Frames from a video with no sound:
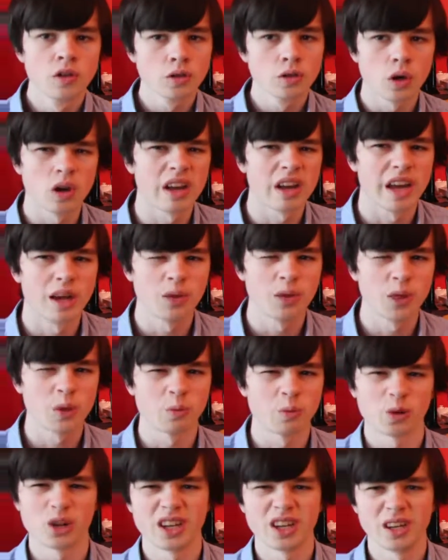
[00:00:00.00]
took out
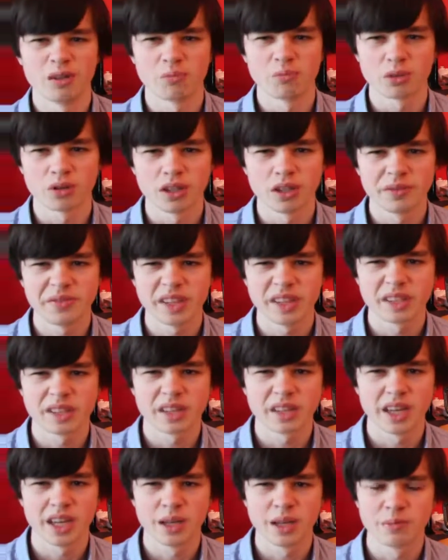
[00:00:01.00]
that were in previous
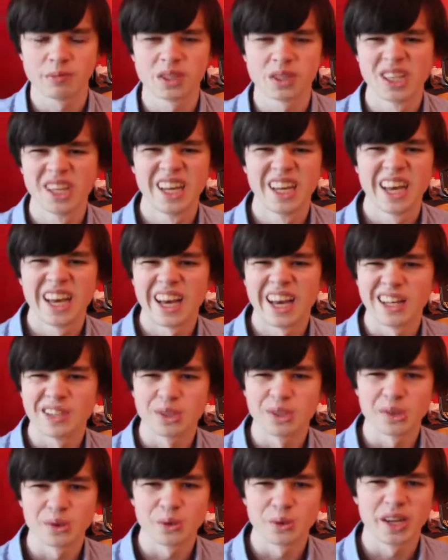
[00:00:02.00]
games, and
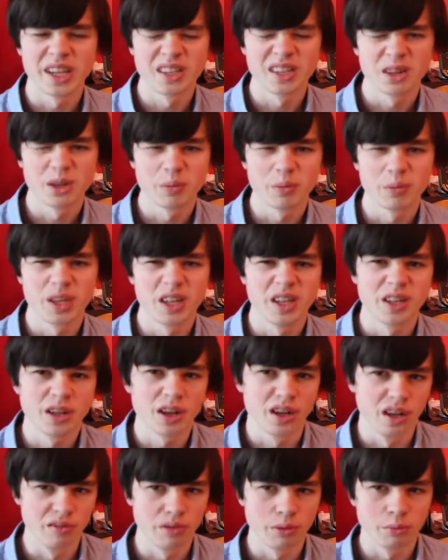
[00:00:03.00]
so it ended up being
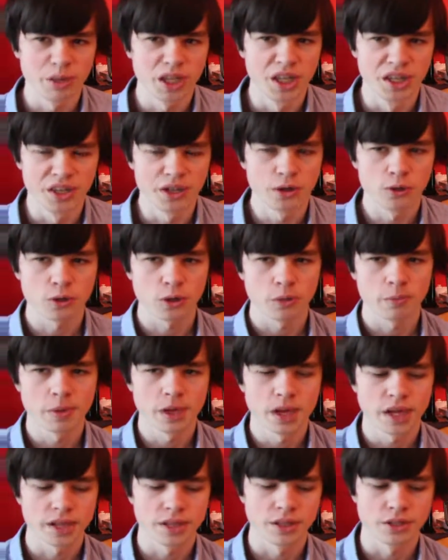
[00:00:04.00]
kind of a mediocre
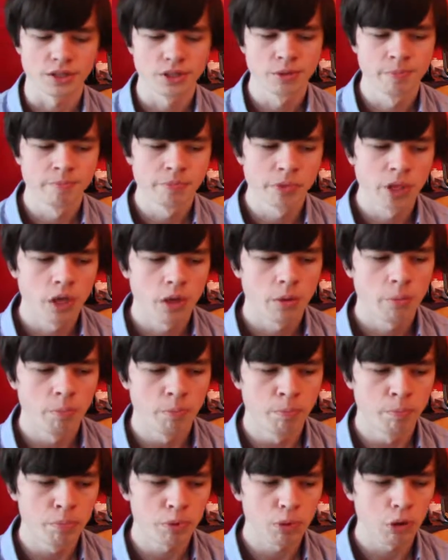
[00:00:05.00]
package.
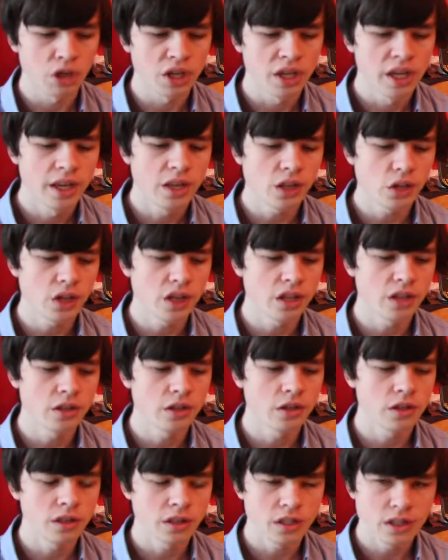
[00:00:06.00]
But
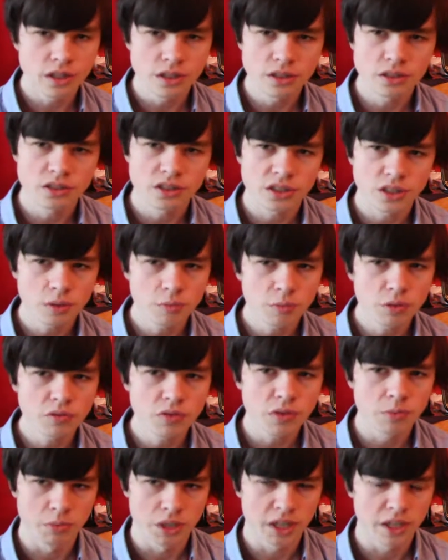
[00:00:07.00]
each some of
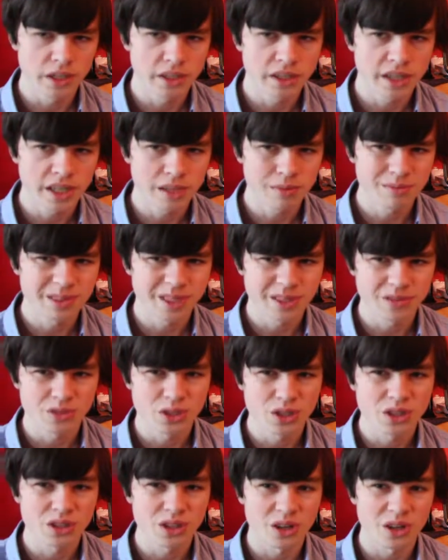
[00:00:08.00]
the mini games have
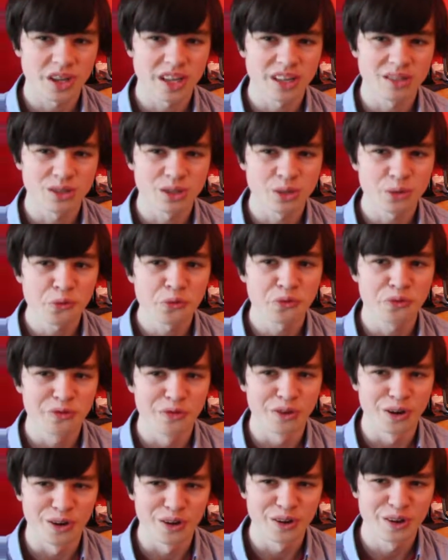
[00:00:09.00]
just turned out so
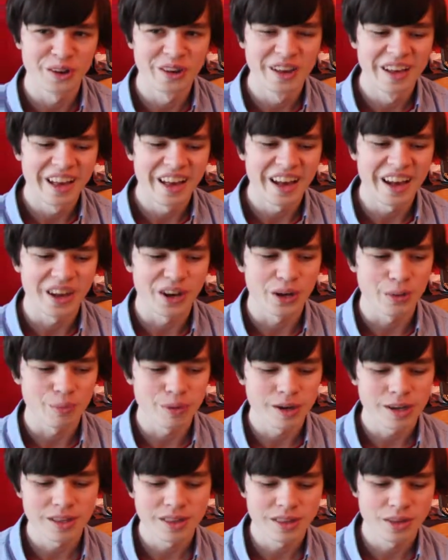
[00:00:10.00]
fun and I
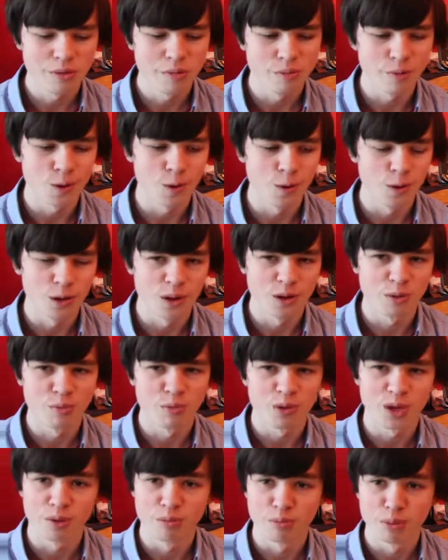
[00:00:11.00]
played them a lot
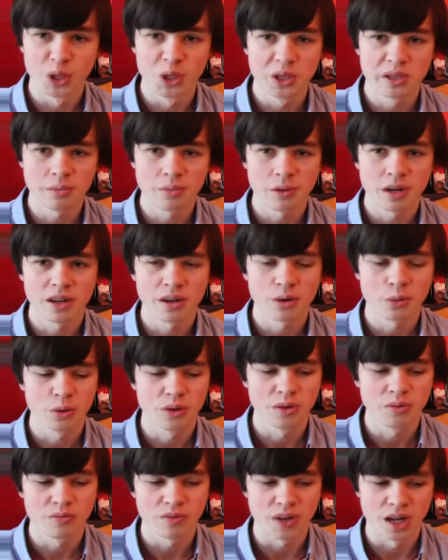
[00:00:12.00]
in multiplayer
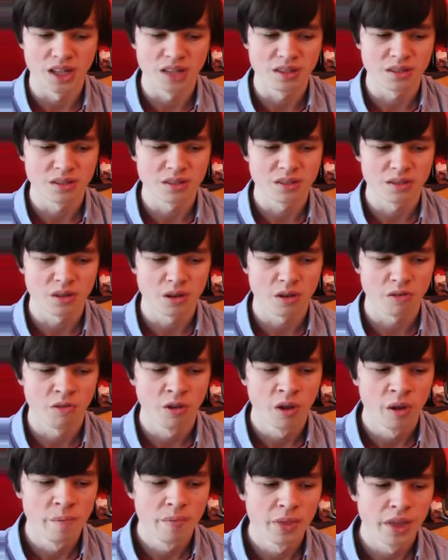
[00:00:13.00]
with friends and stuff
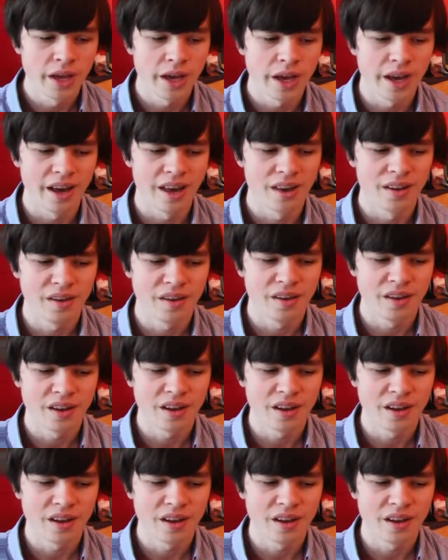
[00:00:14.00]
and